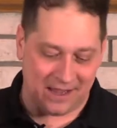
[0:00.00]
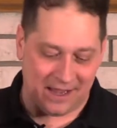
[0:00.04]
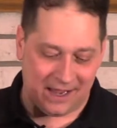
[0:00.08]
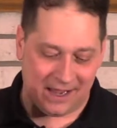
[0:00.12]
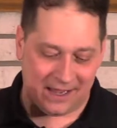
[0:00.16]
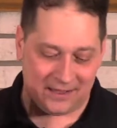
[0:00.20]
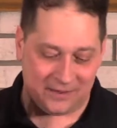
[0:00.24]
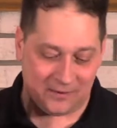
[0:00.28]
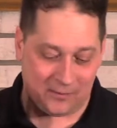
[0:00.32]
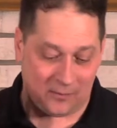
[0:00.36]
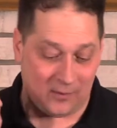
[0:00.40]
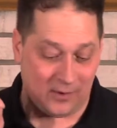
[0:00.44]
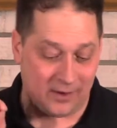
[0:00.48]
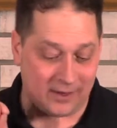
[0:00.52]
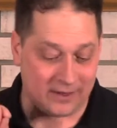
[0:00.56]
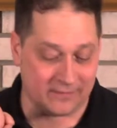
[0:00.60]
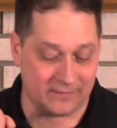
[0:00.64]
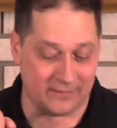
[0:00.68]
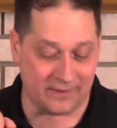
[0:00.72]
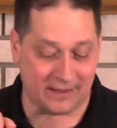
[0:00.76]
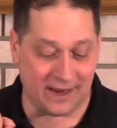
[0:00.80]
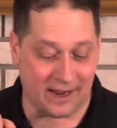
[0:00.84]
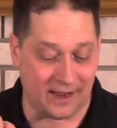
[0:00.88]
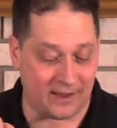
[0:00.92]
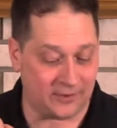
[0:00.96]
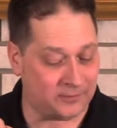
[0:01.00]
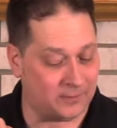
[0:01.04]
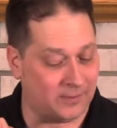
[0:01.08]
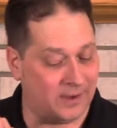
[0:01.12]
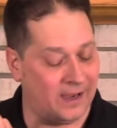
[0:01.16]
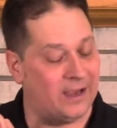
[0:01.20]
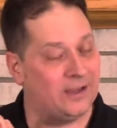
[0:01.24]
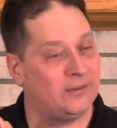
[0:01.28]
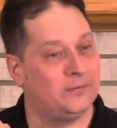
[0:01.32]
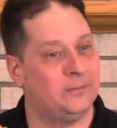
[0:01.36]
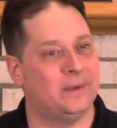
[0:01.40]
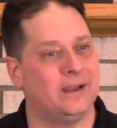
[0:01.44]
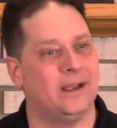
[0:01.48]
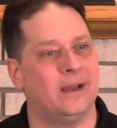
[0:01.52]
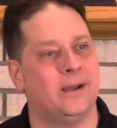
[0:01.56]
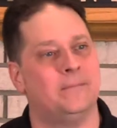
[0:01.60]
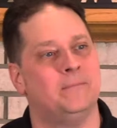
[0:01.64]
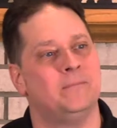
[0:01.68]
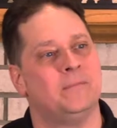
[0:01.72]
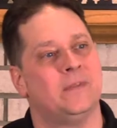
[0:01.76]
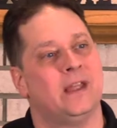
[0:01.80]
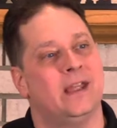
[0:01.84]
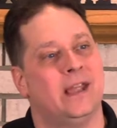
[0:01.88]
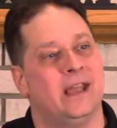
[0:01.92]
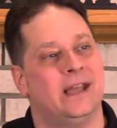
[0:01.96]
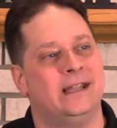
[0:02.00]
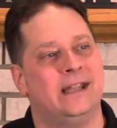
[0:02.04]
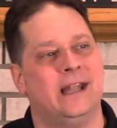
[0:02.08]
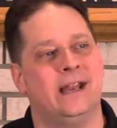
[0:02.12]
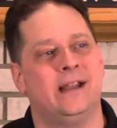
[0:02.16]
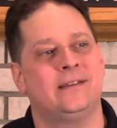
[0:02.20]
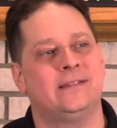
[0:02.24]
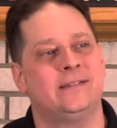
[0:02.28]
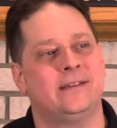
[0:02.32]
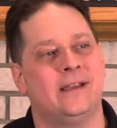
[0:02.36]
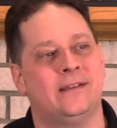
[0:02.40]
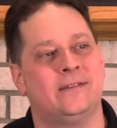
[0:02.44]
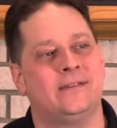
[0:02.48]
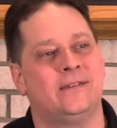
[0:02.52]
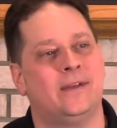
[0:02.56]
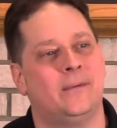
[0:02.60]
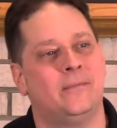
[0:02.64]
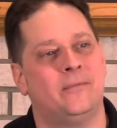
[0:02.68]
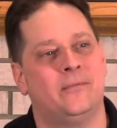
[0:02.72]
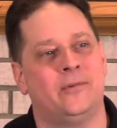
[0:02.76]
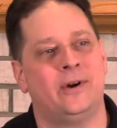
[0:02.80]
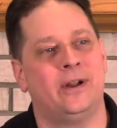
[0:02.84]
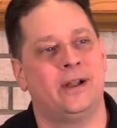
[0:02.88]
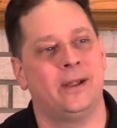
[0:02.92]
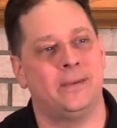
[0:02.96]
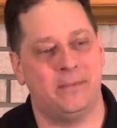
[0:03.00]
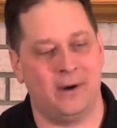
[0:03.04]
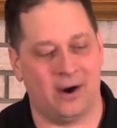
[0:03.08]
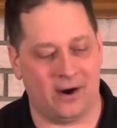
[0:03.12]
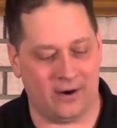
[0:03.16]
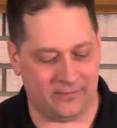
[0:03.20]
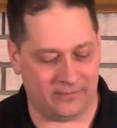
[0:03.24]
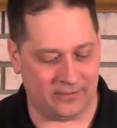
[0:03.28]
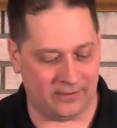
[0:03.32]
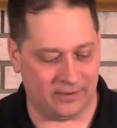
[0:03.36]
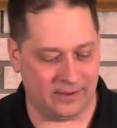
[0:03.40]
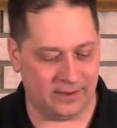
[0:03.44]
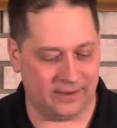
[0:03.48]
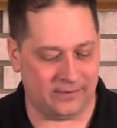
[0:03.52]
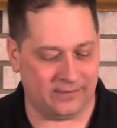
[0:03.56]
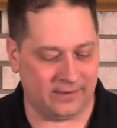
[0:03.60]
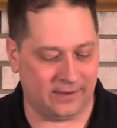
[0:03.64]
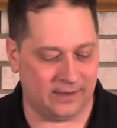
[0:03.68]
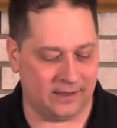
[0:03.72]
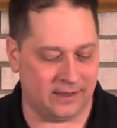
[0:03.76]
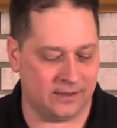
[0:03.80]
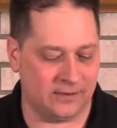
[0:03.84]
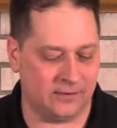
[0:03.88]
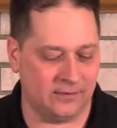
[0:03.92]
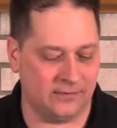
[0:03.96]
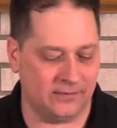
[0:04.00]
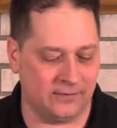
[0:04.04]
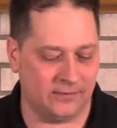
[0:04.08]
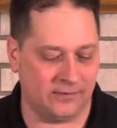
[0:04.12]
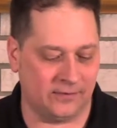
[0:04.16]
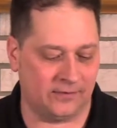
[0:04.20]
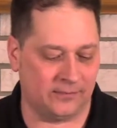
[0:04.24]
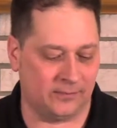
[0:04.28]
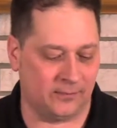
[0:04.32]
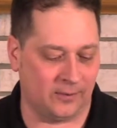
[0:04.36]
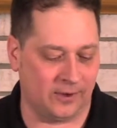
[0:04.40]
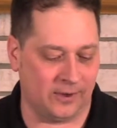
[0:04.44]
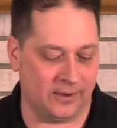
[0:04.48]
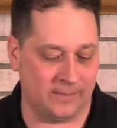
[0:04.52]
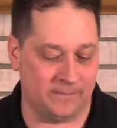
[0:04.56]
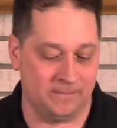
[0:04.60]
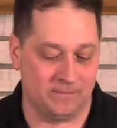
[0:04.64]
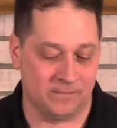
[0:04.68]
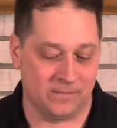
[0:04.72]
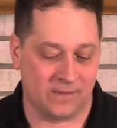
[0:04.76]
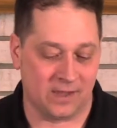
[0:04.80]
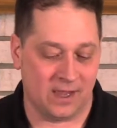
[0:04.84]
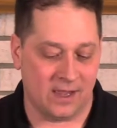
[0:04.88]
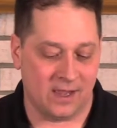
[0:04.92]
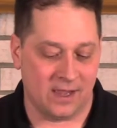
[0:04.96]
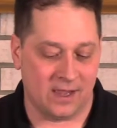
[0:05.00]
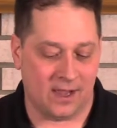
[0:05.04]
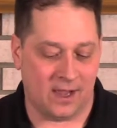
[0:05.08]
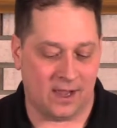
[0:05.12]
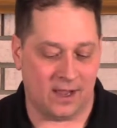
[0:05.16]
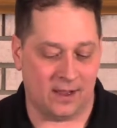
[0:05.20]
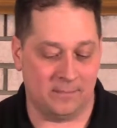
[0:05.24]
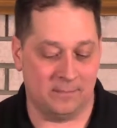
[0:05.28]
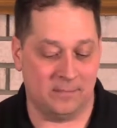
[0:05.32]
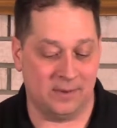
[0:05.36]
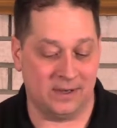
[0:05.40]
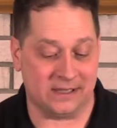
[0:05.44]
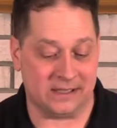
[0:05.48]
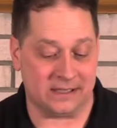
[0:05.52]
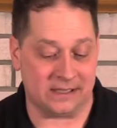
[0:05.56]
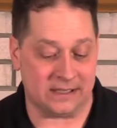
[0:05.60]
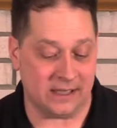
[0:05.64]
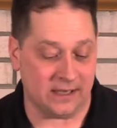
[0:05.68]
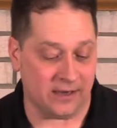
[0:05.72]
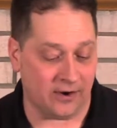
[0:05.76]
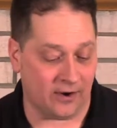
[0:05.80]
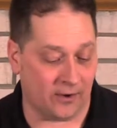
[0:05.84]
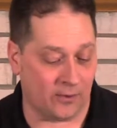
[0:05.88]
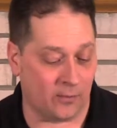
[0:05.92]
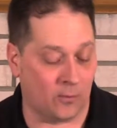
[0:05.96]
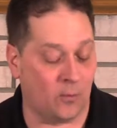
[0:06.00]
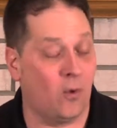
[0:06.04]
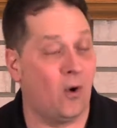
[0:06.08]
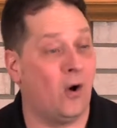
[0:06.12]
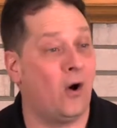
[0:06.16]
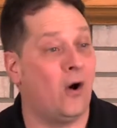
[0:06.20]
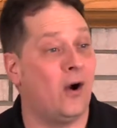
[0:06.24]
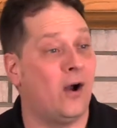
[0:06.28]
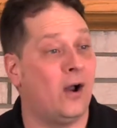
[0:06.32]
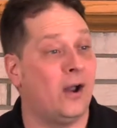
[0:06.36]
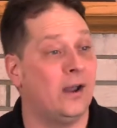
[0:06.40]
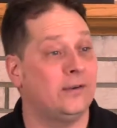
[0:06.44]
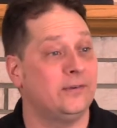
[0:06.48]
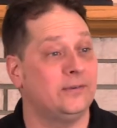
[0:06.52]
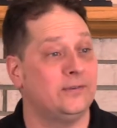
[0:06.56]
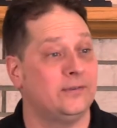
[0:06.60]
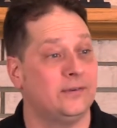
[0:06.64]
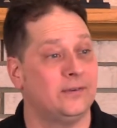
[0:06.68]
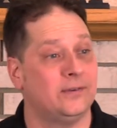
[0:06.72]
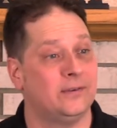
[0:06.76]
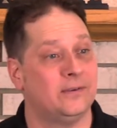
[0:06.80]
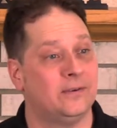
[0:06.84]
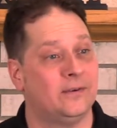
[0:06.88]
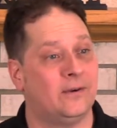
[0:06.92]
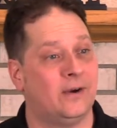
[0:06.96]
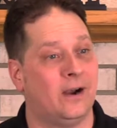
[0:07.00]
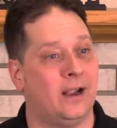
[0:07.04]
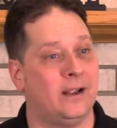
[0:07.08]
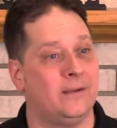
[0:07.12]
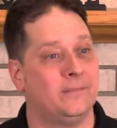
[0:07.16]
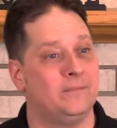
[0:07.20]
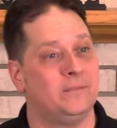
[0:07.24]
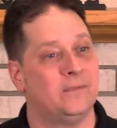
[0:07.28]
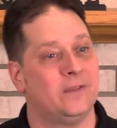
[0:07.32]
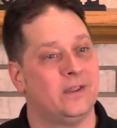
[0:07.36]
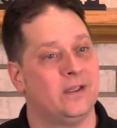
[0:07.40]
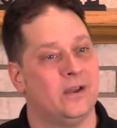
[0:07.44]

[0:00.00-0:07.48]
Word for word: And the work of the gospel has begun. And then it says something really powerful. It, says, it uses this word, uh, but ye are washed, right?